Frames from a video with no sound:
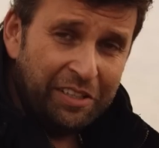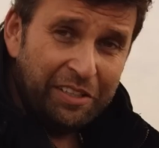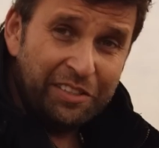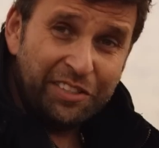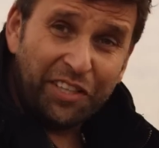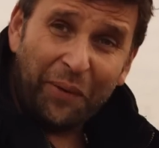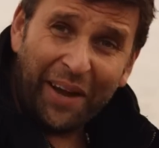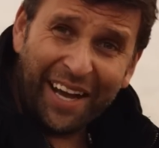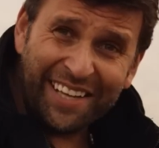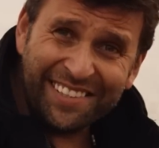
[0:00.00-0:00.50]

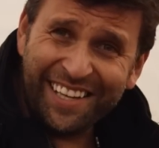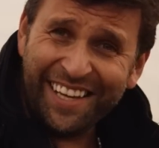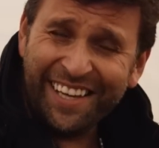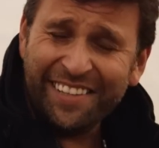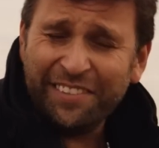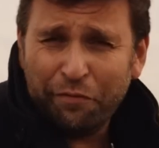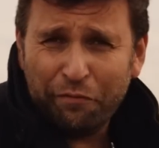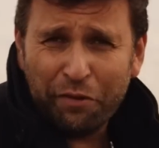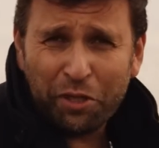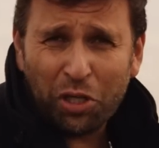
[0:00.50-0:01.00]
So as it
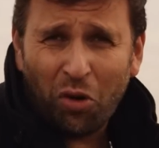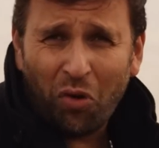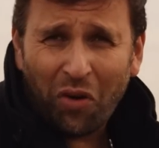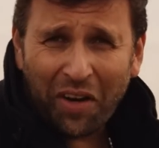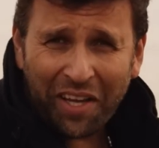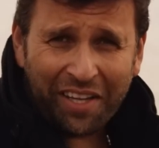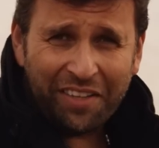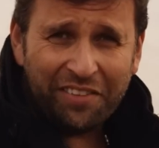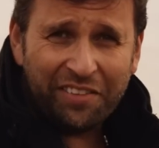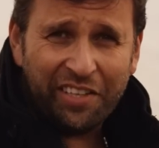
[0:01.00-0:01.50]
isn't
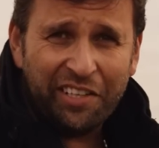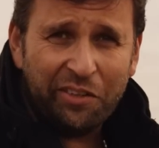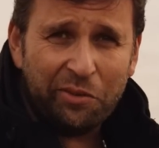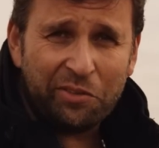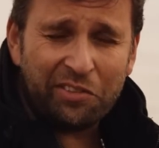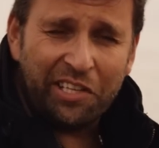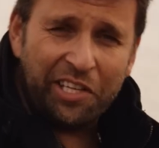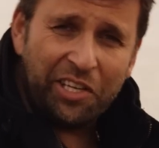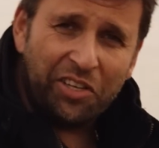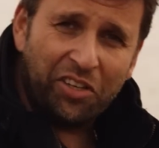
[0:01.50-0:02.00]
recording
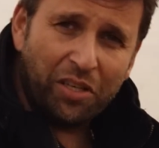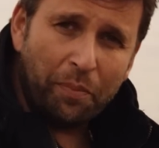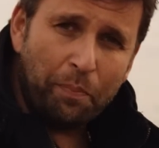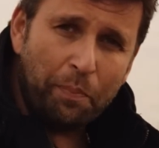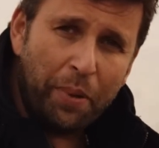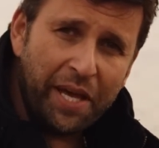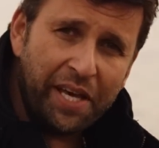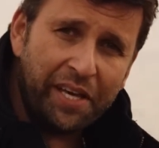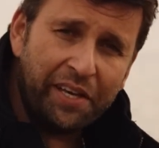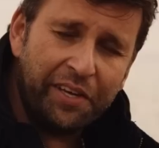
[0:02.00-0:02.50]
continuously, you've got to
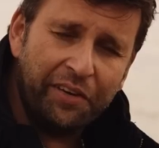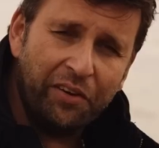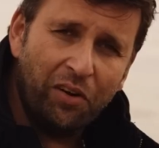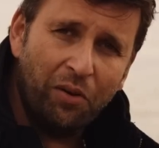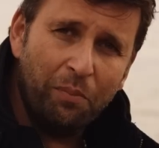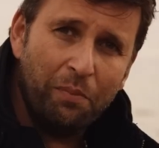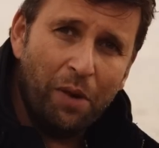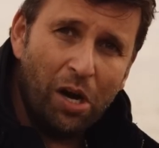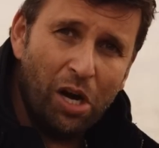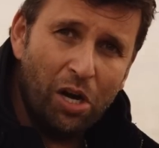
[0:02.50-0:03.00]
pick your
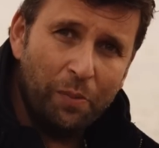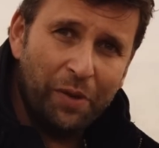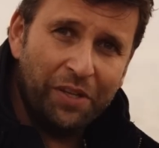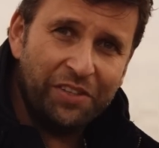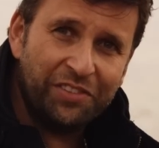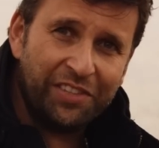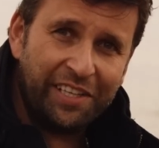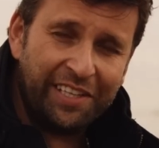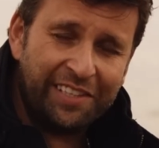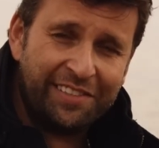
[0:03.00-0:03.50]

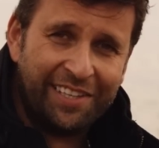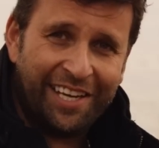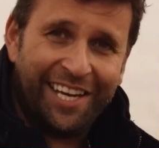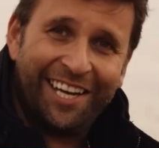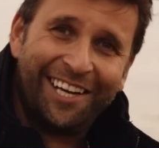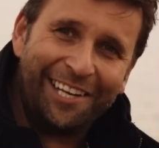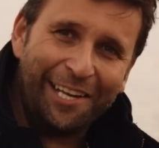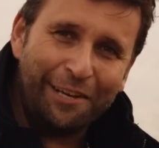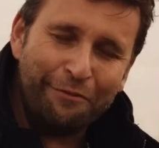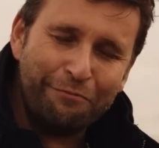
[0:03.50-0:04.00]
moments
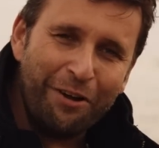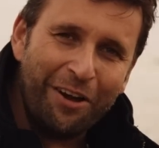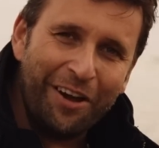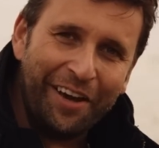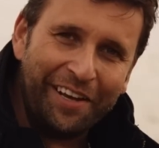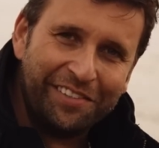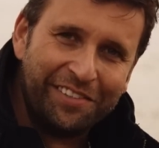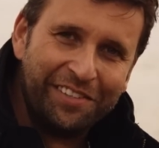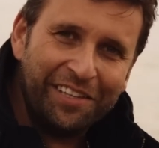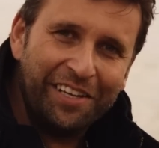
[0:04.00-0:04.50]
exactly
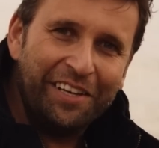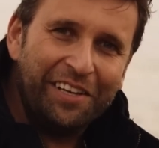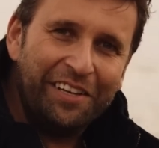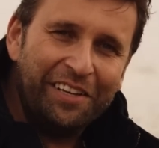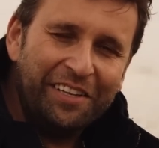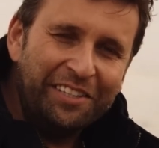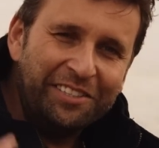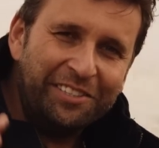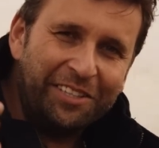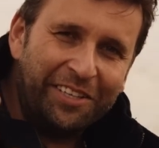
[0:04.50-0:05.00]
right.
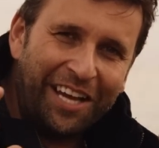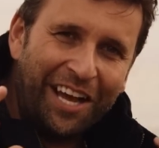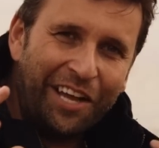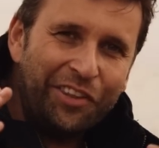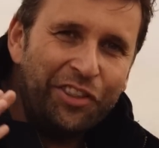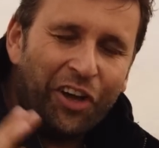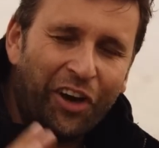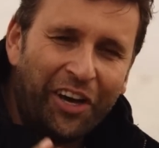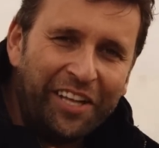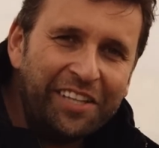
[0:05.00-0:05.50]
So that
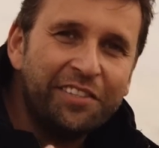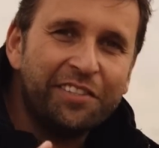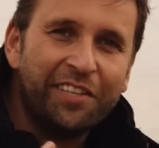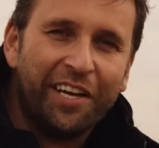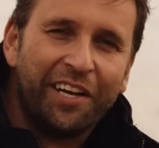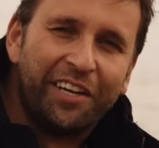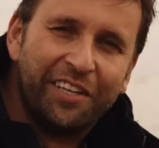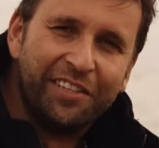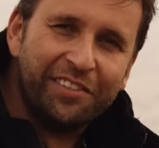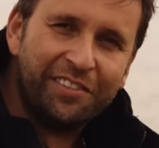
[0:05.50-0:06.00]
9
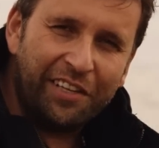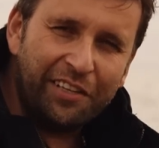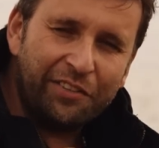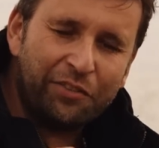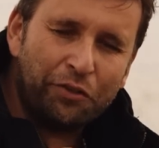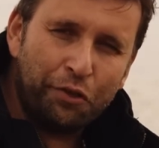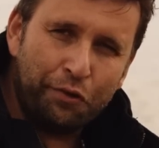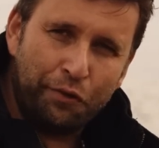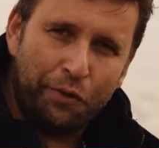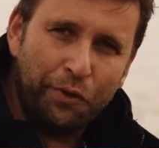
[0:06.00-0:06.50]
seconds is
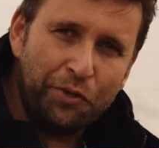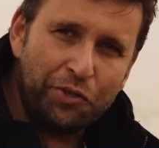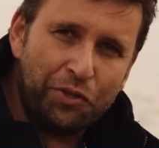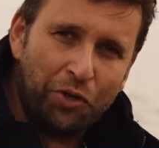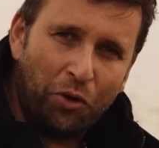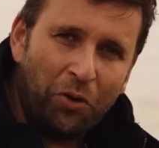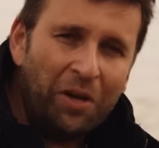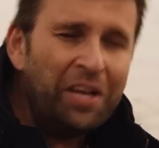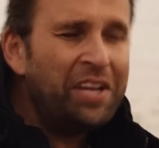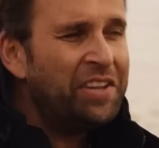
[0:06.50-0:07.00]

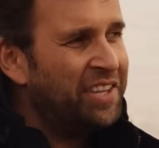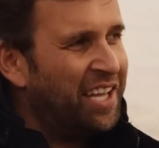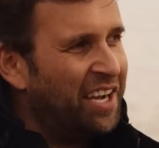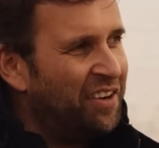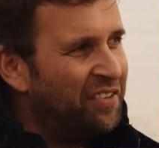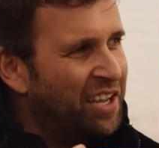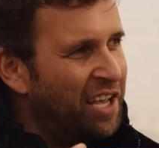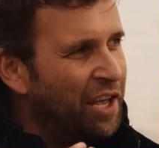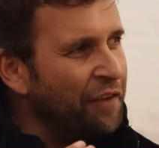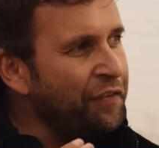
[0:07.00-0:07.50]
crucial.
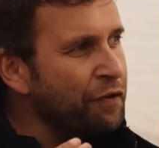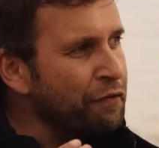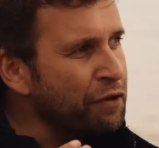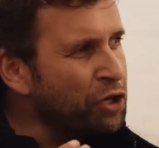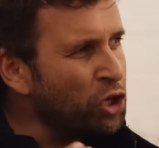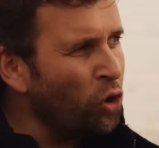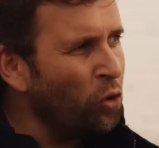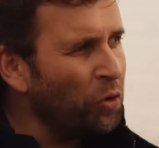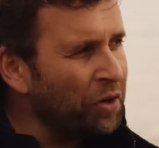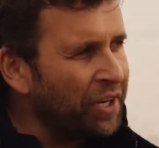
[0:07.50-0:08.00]
Now, if you
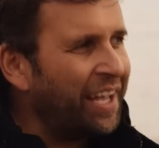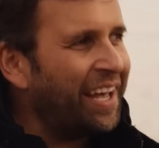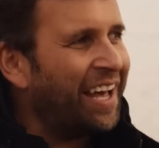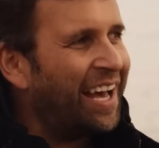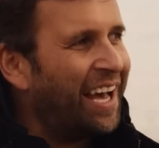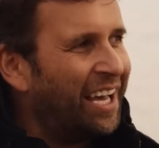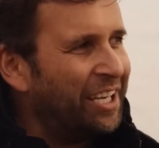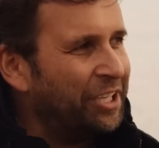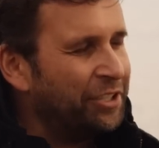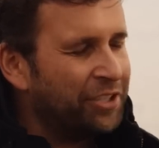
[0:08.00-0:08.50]
record it
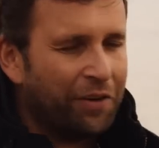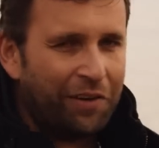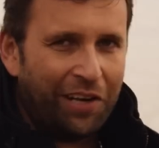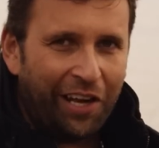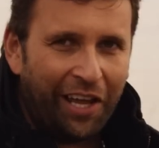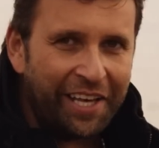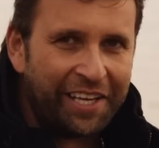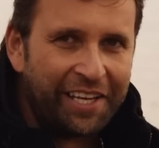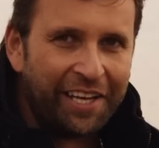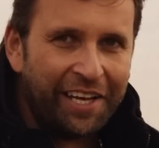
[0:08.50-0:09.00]
and you don't
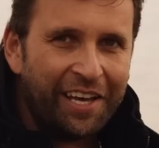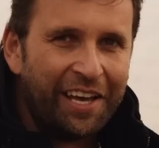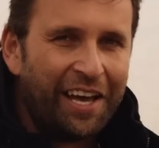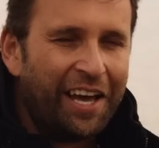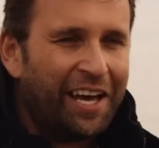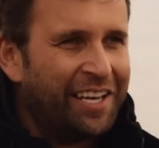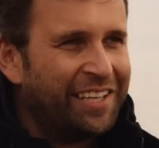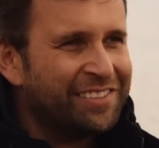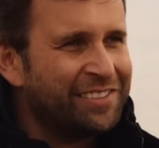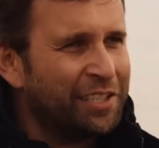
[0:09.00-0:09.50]
like it,
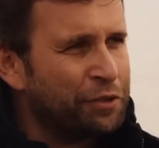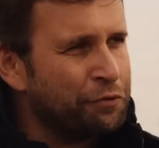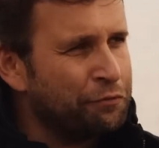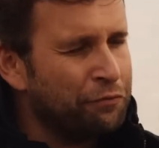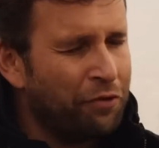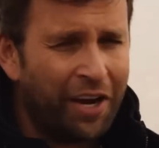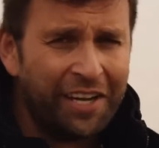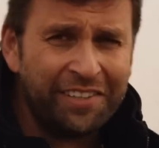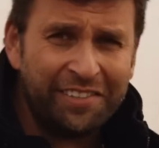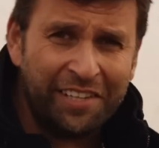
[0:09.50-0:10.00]
and as it's
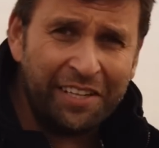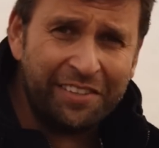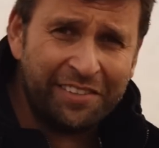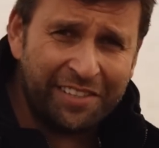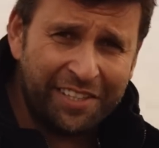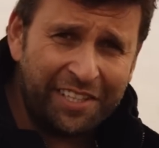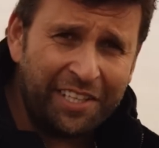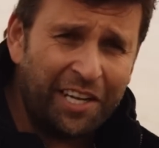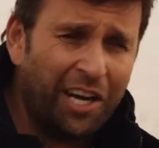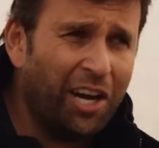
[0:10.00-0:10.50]
writing to
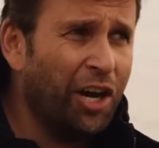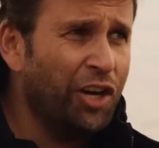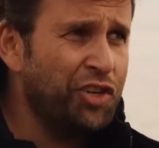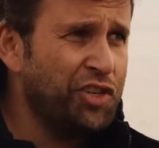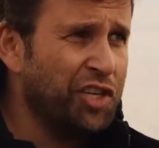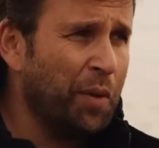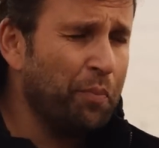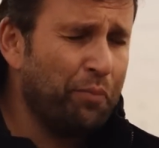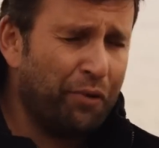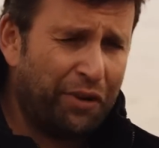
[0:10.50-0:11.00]
the card, you
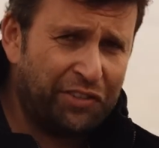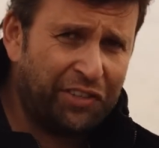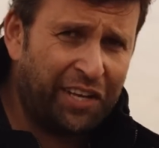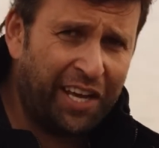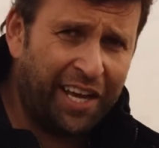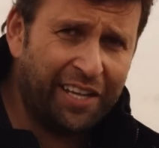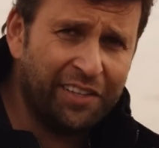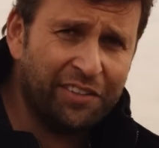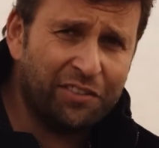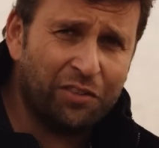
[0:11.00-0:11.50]
can press
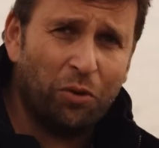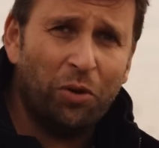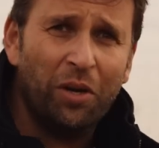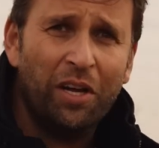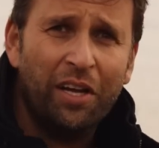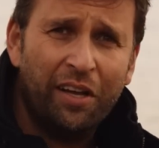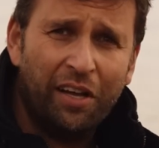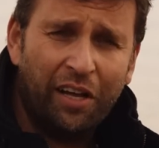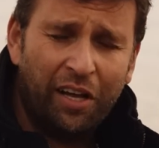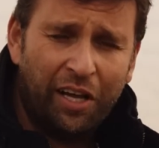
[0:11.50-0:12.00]
cancel
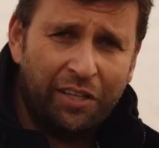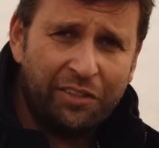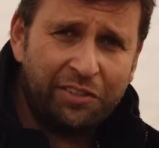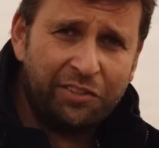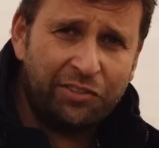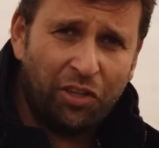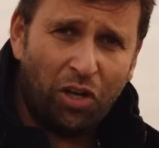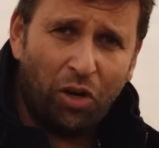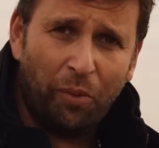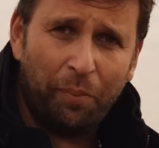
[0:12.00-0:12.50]
and
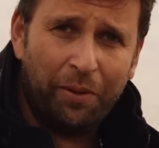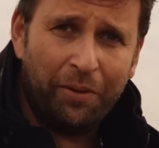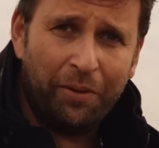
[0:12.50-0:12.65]
stop.